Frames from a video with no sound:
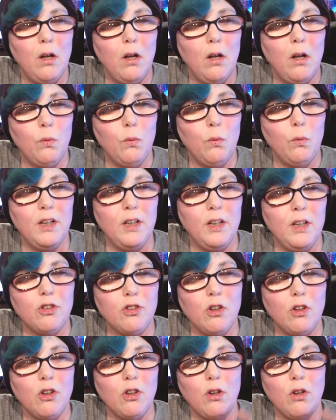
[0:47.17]

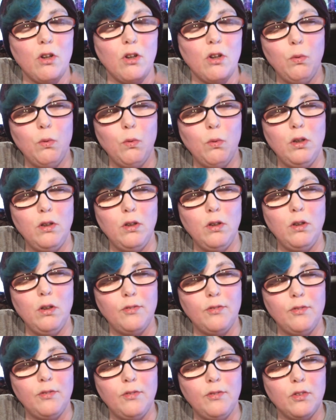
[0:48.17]
which the whole of
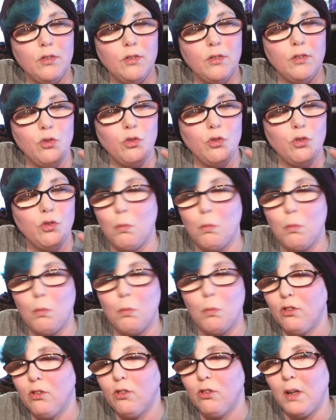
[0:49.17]

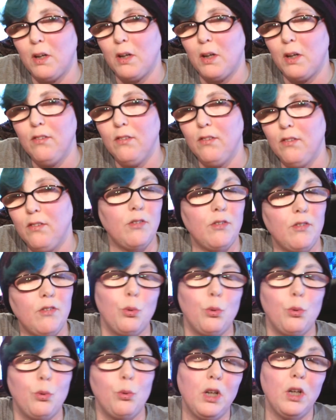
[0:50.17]
2020 for the
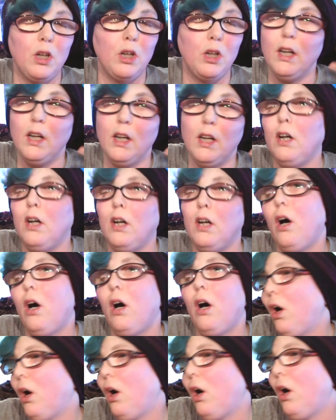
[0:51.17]
full year
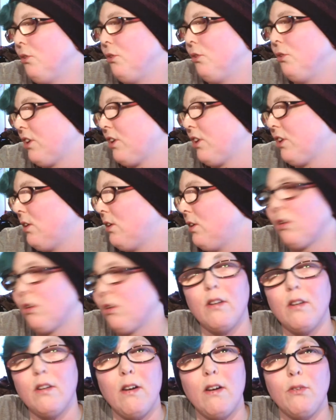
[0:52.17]
I was in
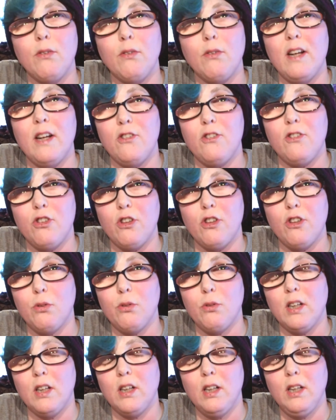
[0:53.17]
lockdown and
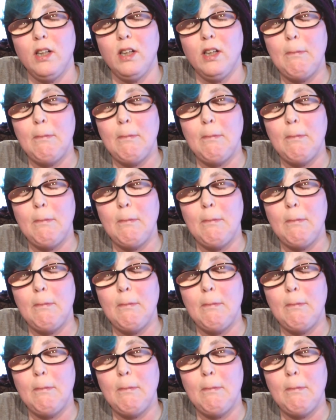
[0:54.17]
shielding,